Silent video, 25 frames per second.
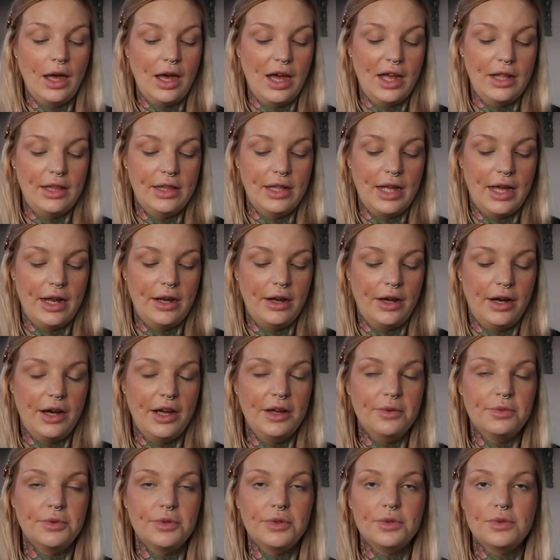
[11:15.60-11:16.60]
and then
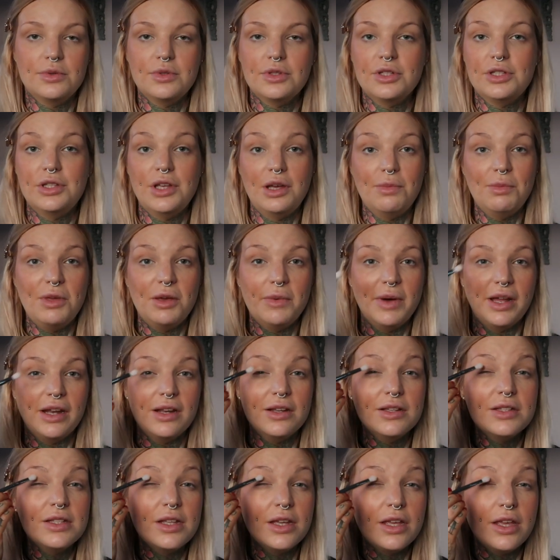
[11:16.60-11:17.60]
I will zoom you
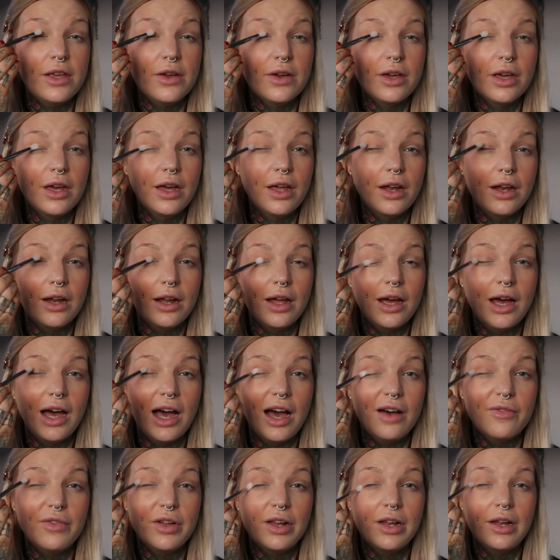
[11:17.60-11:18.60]
in so you can
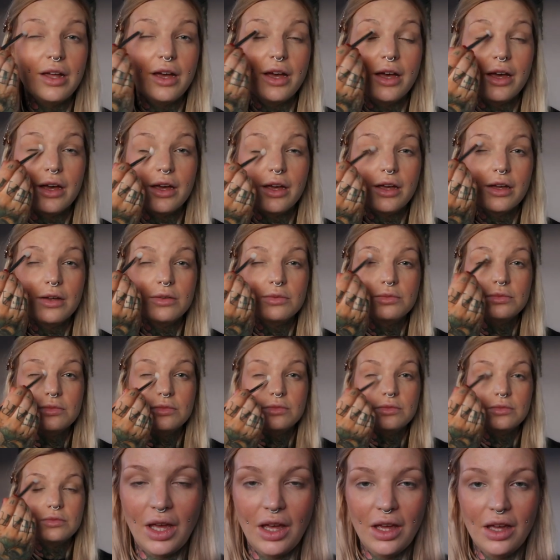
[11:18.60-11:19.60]
have a look.
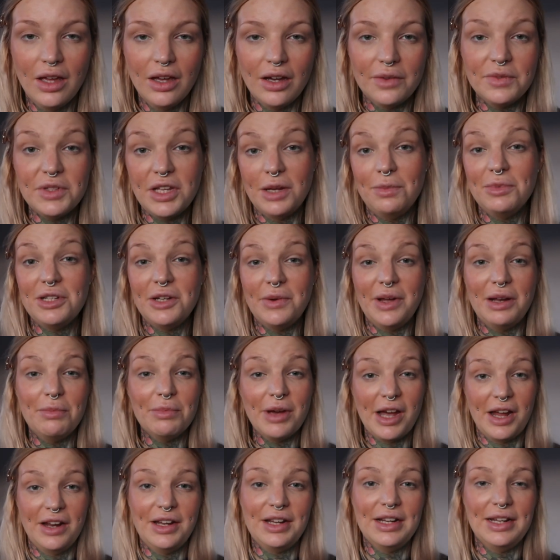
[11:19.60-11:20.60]
Zoomed you in,
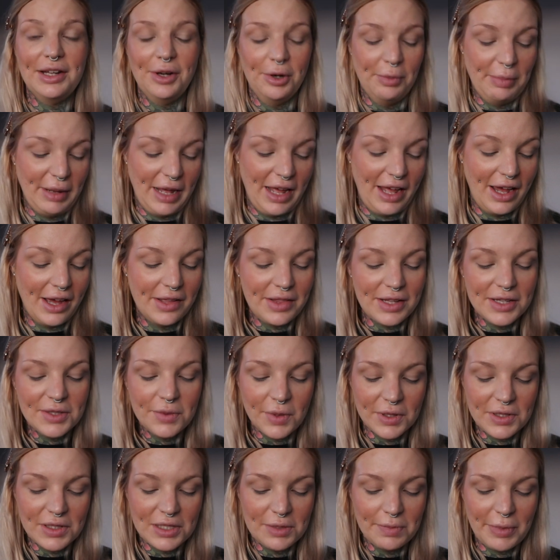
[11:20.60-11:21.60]
but only a little bit. This
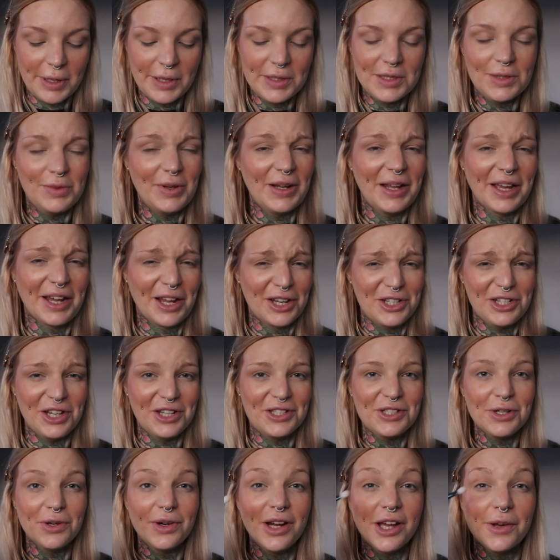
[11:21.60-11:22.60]
wasn't supposed to be like a
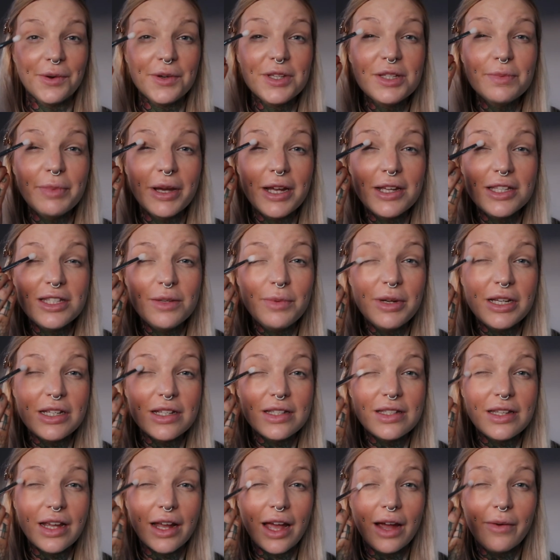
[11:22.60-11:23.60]
tutorial, it was supposed to be
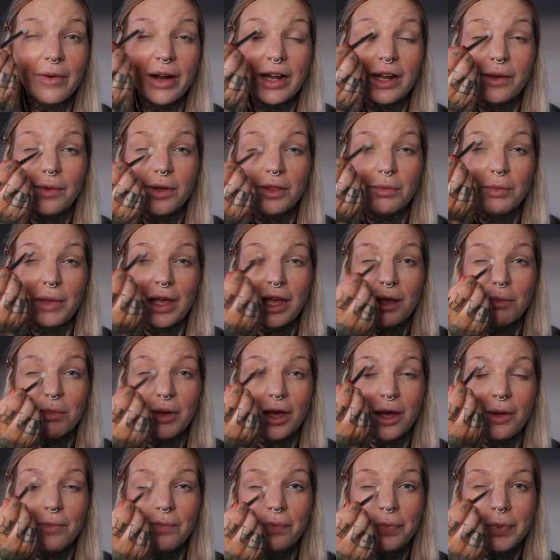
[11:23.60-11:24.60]
just to get ready with me,
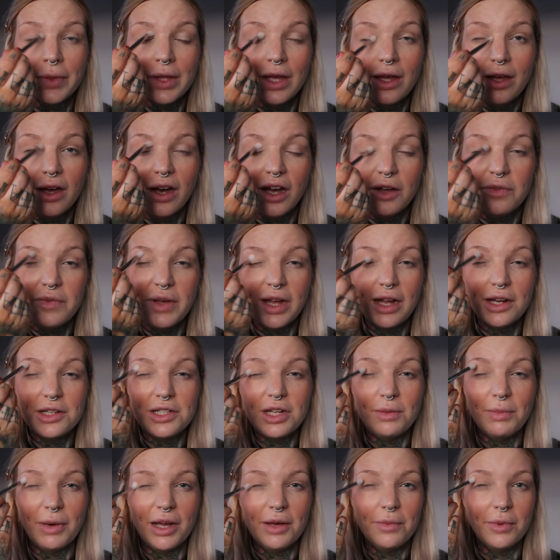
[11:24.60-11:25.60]
but I figured
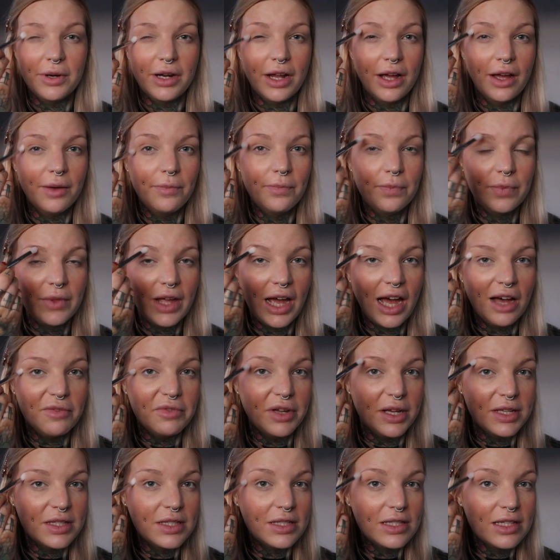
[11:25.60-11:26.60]
you might want to
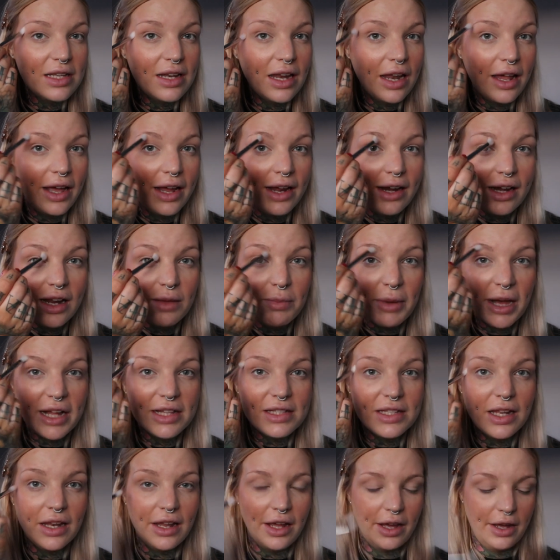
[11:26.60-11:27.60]
have a slightly
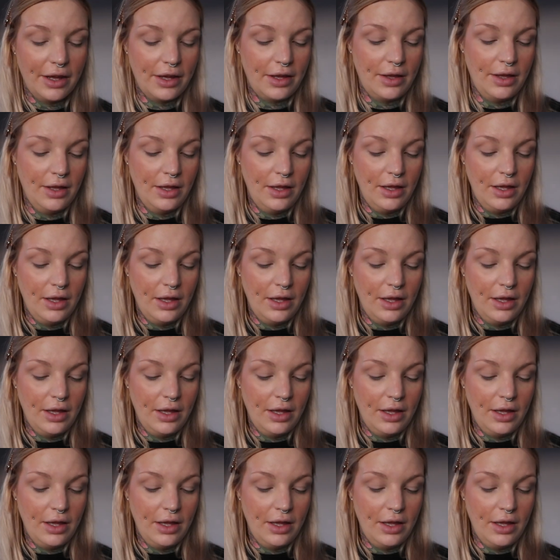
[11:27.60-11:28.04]
better look